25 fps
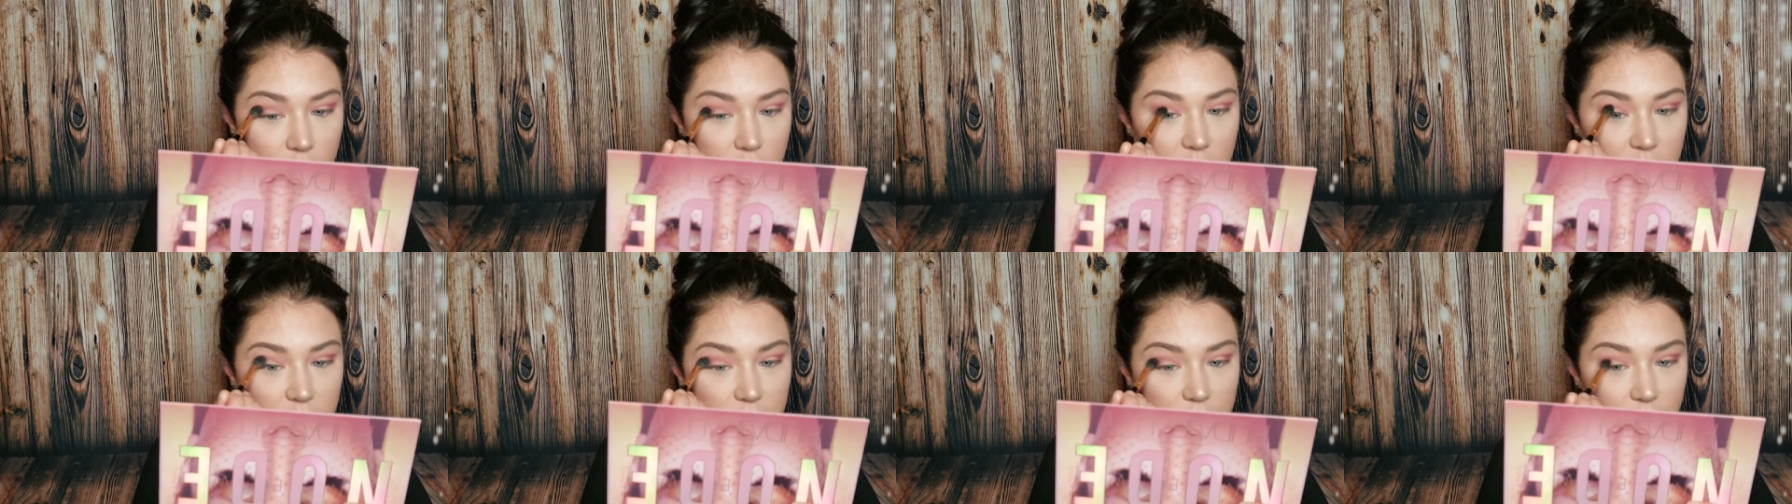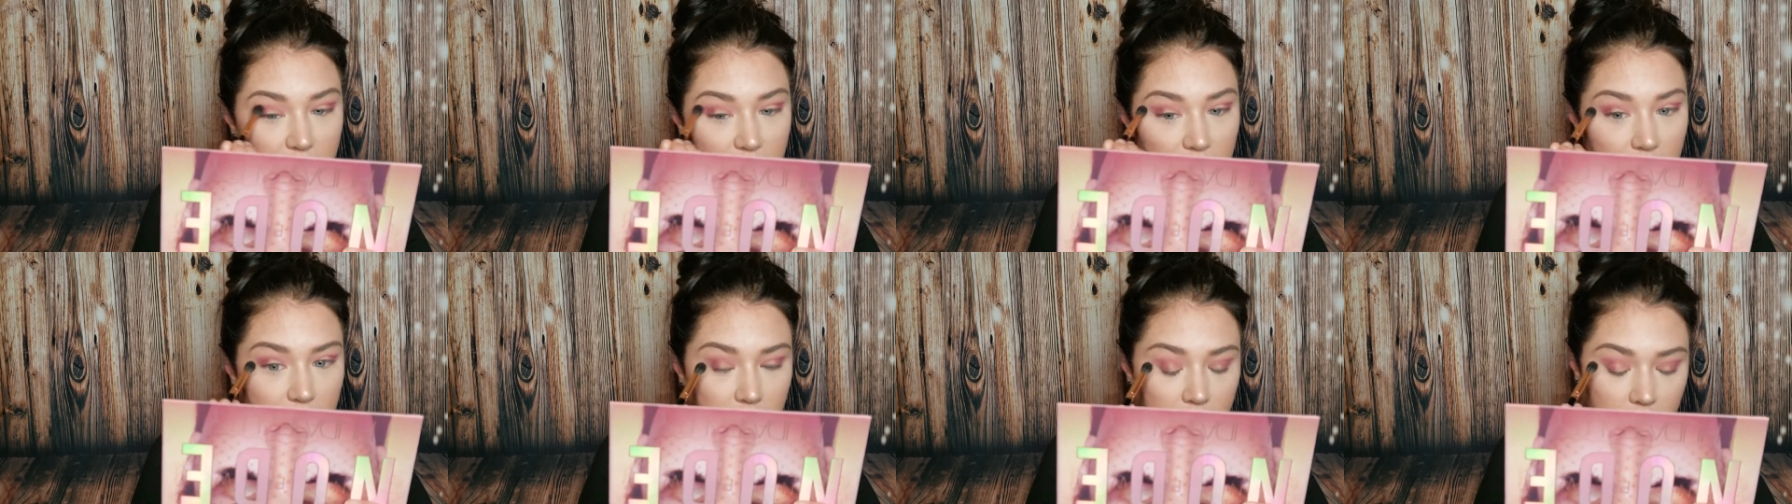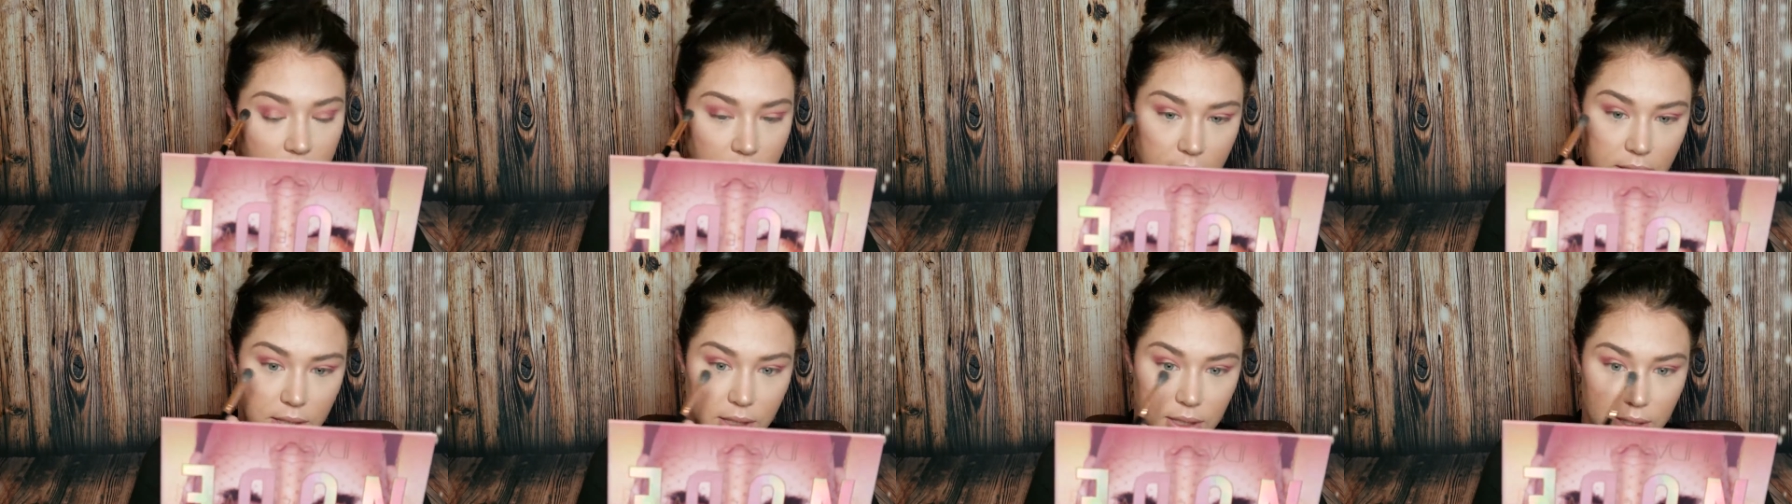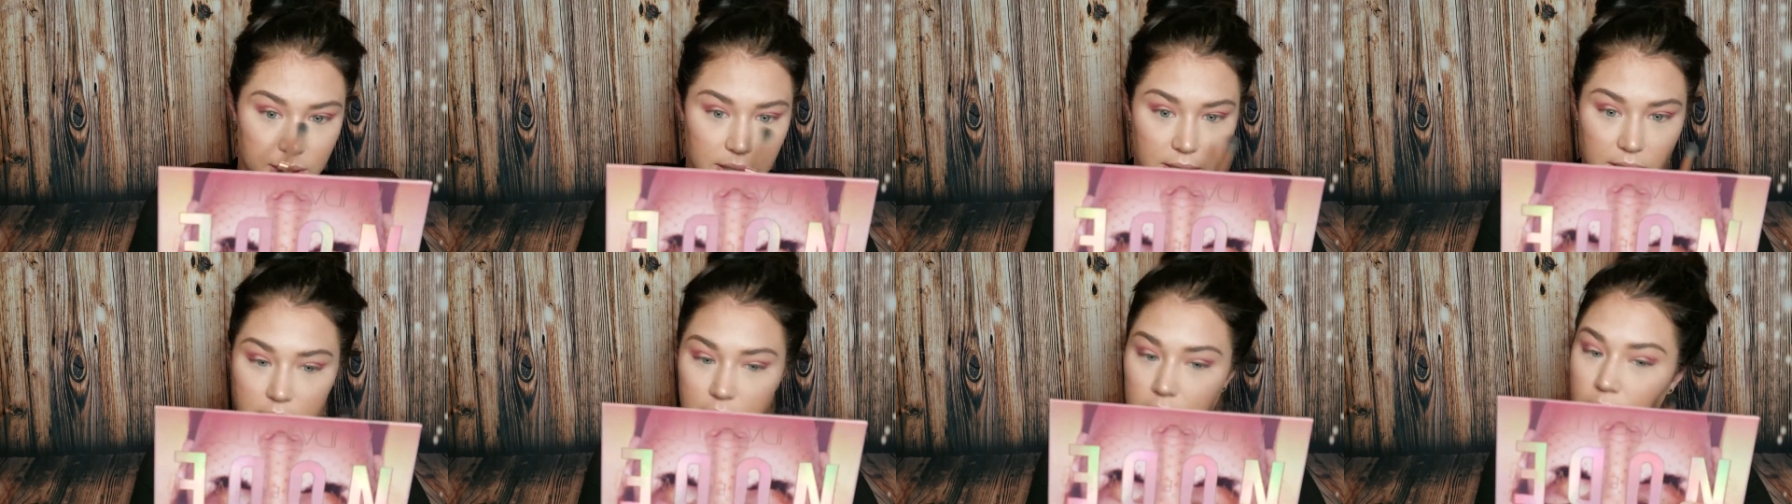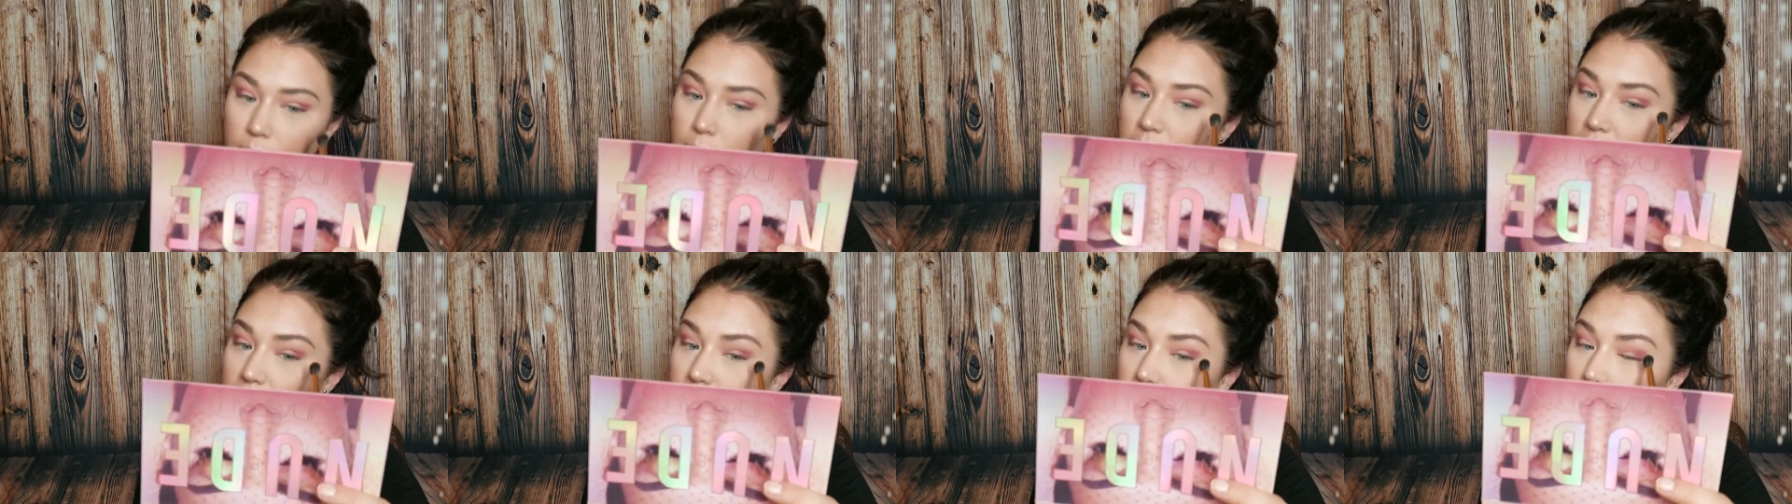Spanked so
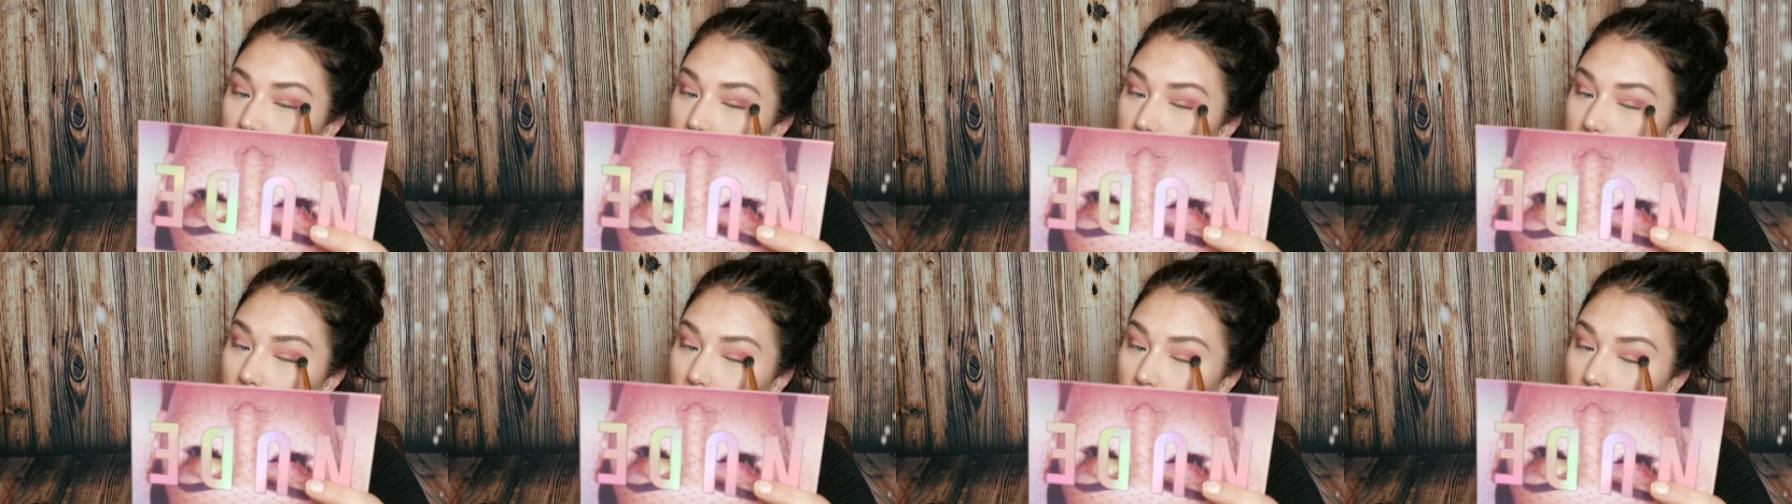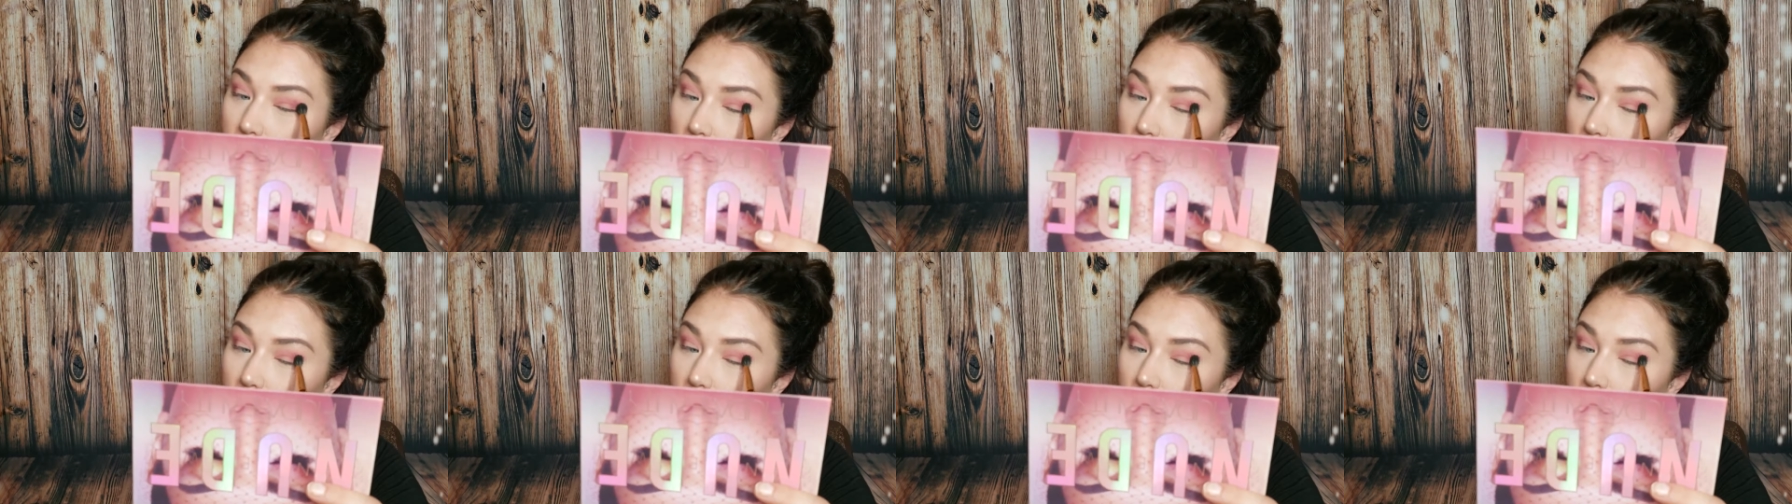that we have no